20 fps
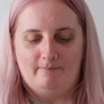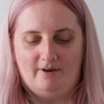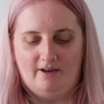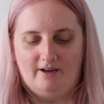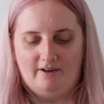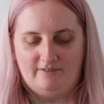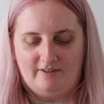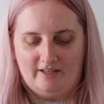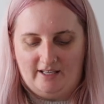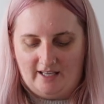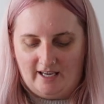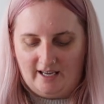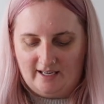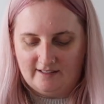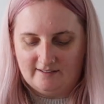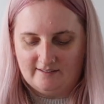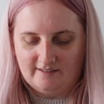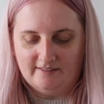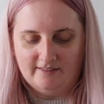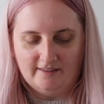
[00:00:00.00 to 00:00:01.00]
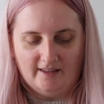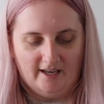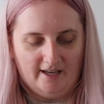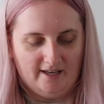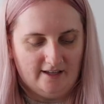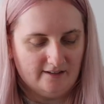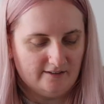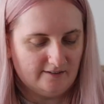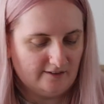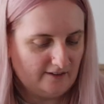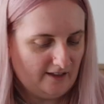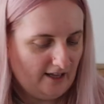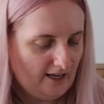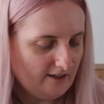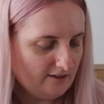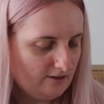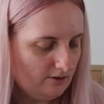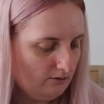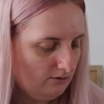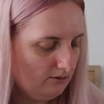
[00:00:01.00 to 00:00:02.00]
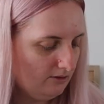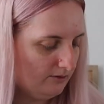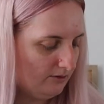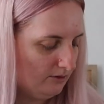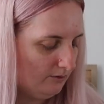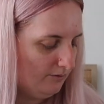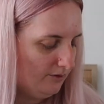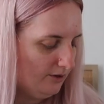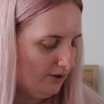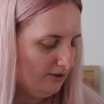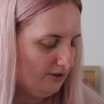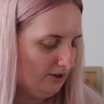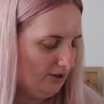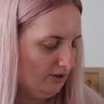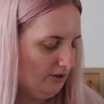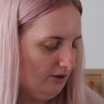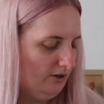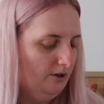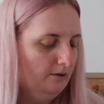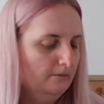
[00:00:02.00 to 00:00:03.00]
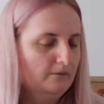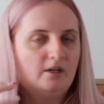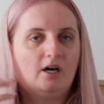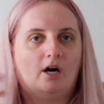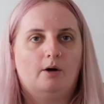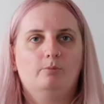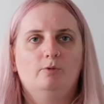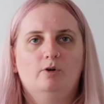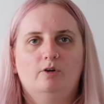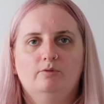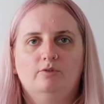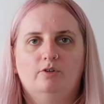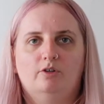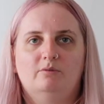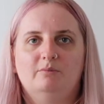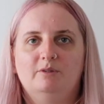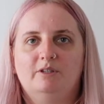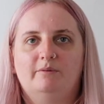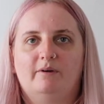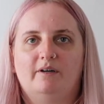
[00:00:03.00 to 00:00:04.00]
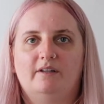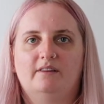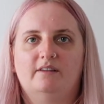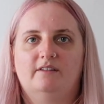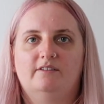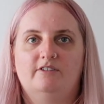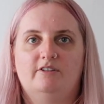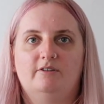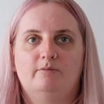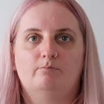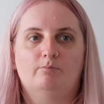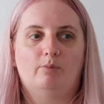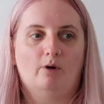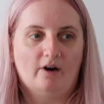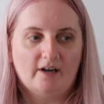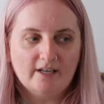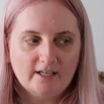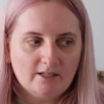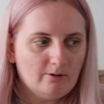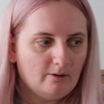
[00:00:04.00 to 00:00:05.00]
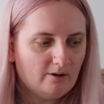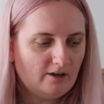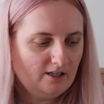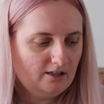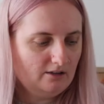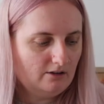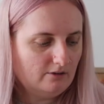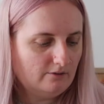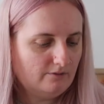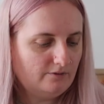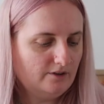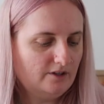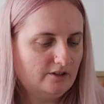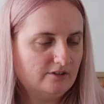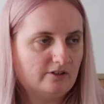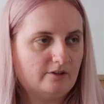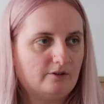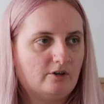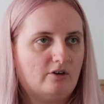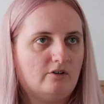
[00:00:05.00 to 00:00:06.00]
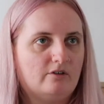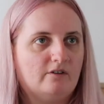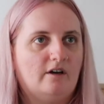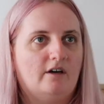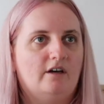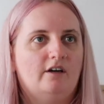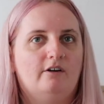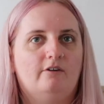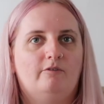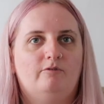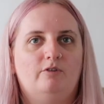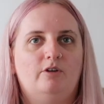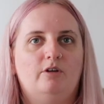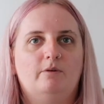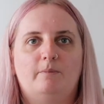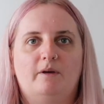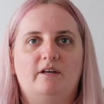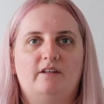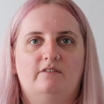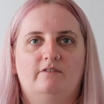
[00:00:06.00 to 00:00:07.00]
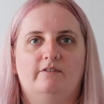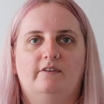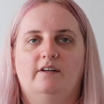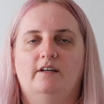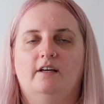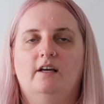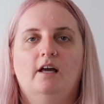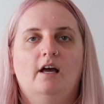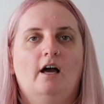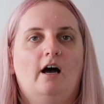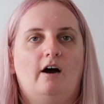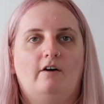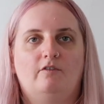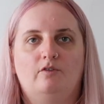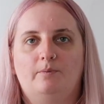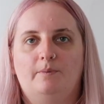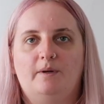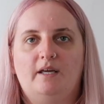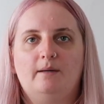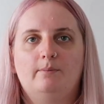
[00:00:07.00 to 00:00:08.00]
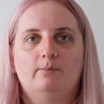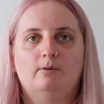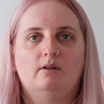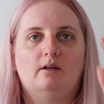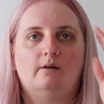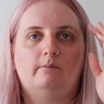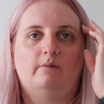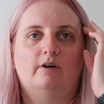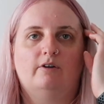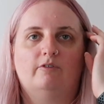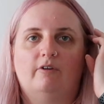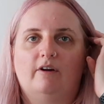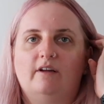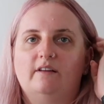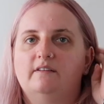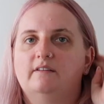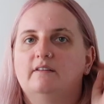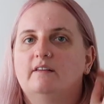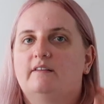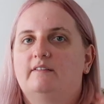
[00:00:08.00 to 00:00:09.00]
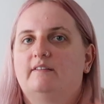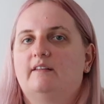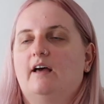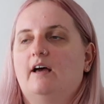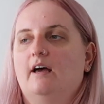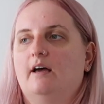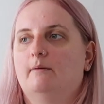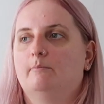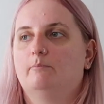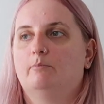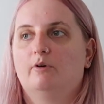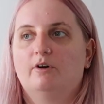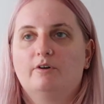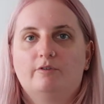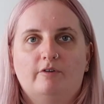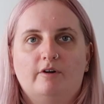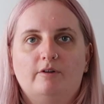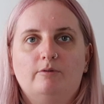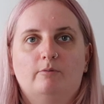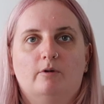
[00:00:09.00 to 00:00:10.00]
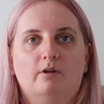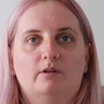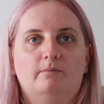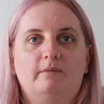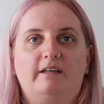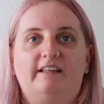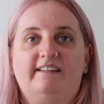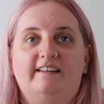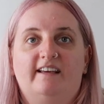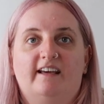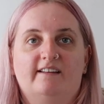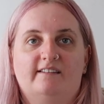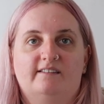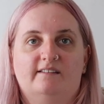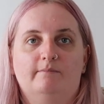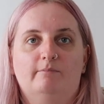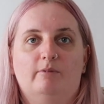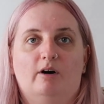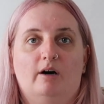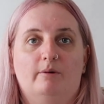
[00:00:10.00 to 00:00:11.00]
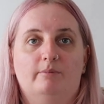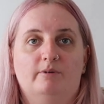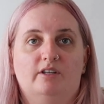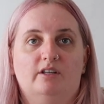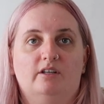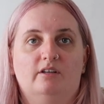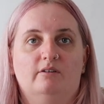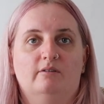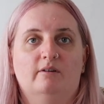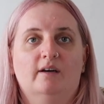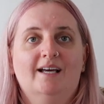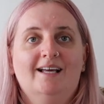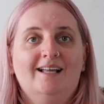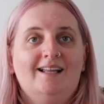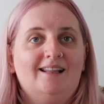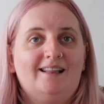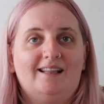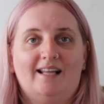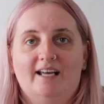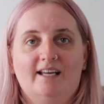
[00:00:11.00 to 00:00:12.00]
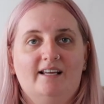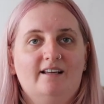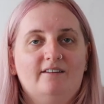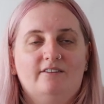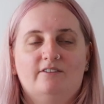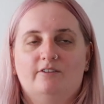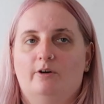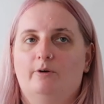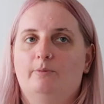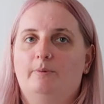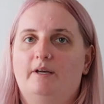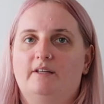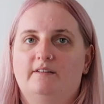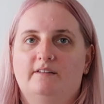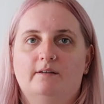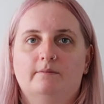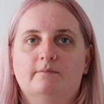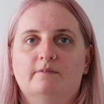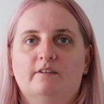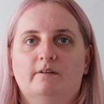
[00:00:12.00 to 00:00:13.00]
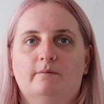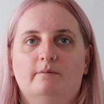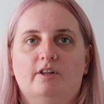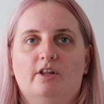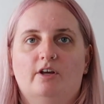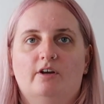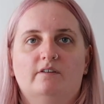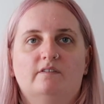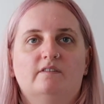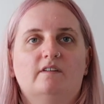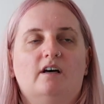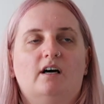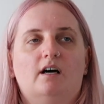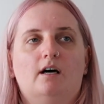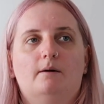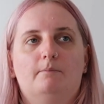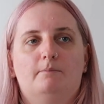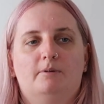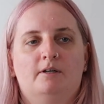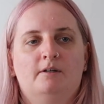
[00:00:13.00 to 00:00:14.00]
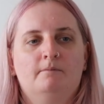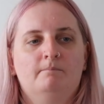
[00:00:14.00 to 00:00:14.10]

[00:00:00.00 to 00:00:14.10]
birthday cakes in there. So that's all of the food I got. I'm not normally one to buy quite a lot of food. I got a few bits for other people, like my friend's boyfriend wanted me to get some barbecue lays, so I picked him some of those up.